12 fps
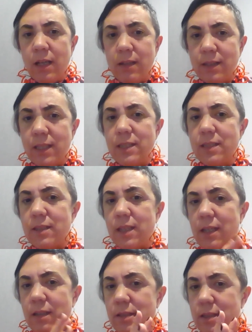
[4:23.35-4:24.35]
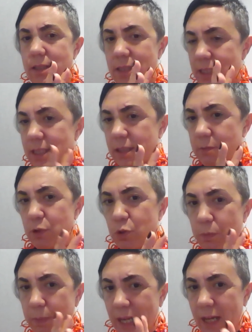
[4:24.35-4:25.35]
distinct systems or
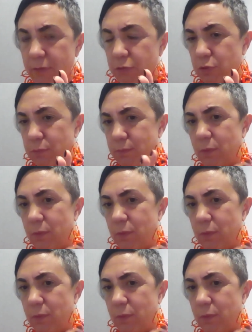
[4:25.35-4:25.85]
platform